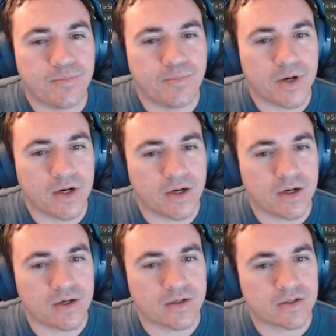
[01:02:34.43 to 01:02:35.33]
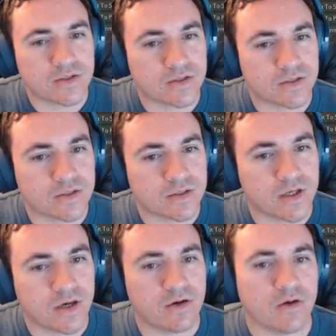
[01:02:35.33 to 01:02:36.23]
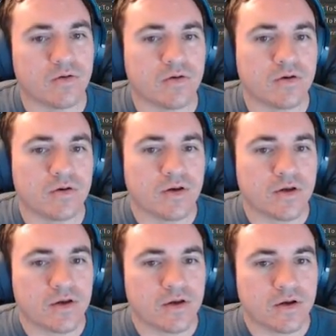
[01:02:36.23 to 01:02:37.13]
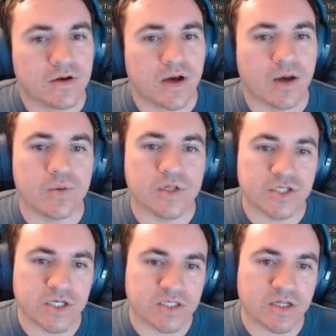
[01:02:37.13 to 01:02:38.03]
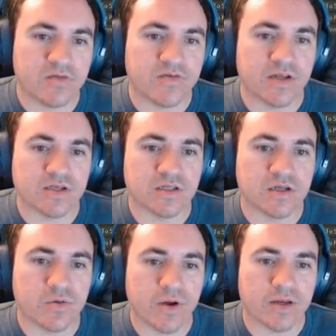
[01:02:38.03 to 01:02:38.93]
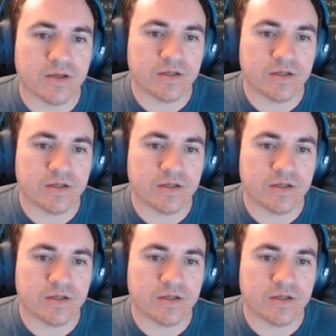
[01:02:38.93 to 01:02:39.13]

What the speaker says: but I don't know. I will adjust if it doesn't look right.